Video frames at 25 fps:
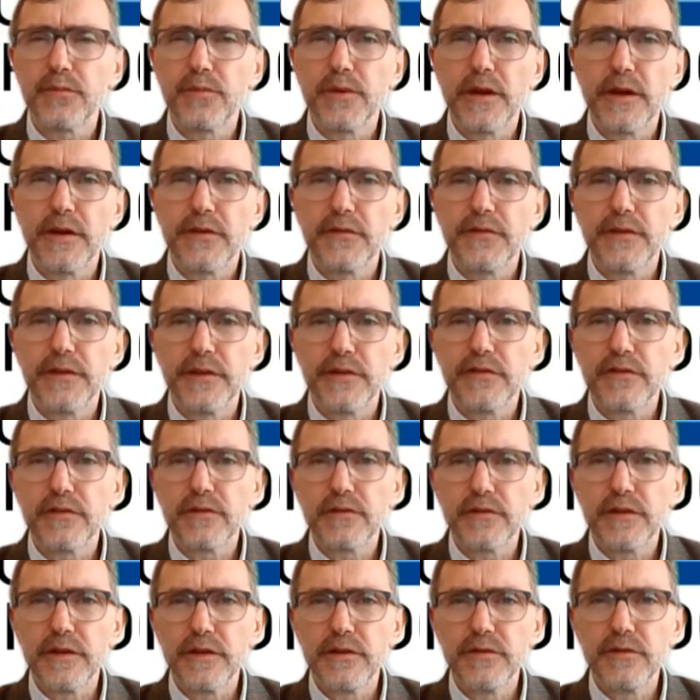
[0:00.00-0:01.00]
we have
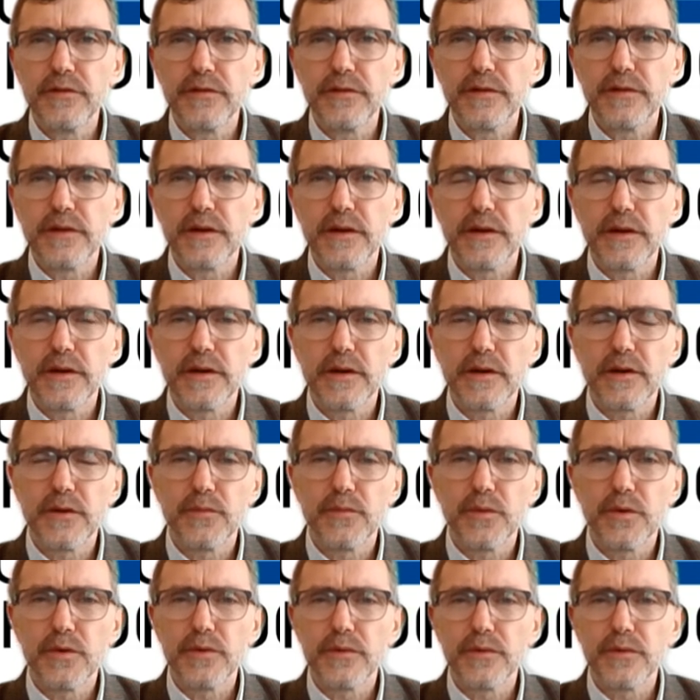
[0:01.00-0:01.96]
discontinued. Uh,